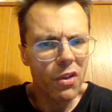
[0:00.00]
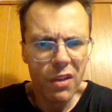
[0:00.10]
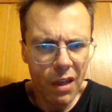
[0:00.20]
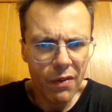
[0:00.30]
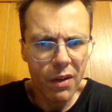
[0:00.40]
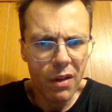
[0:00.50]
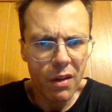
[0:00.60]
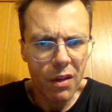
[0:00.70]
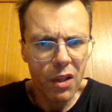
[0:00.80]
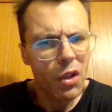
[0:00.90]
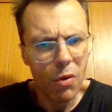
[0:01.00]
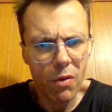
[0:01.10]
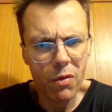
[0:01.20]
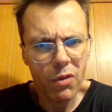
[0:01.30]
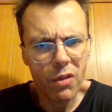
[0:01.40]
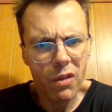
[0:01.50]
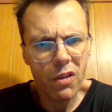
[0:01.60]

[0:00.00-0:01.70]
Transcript: seven euros,